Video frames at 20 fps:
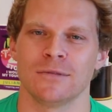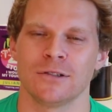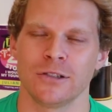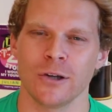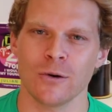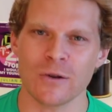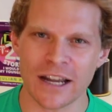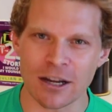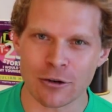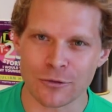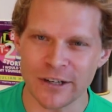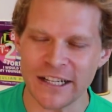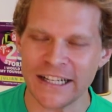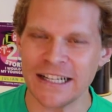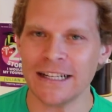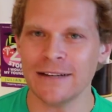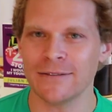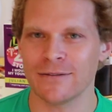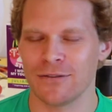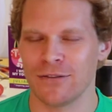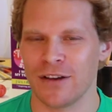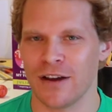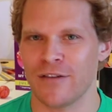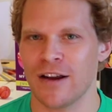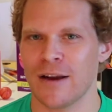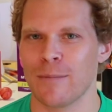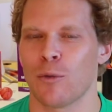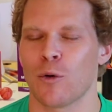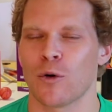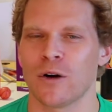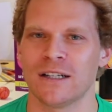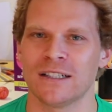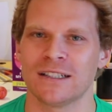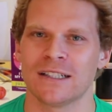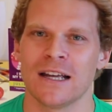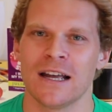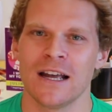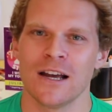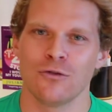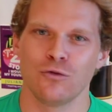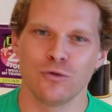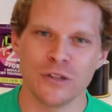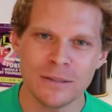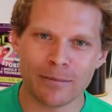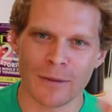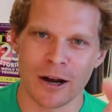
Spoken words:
Don't get greedy, very, very important. Read